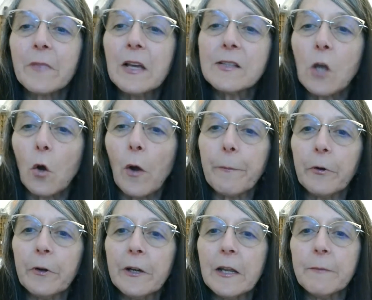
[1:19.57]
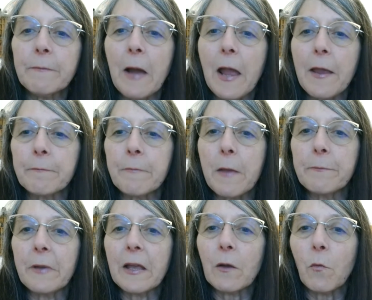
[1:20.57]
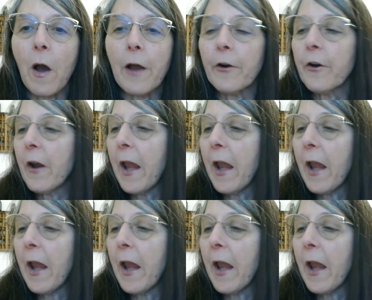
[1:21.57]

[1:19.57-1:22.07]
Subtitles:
So I put it in my big water,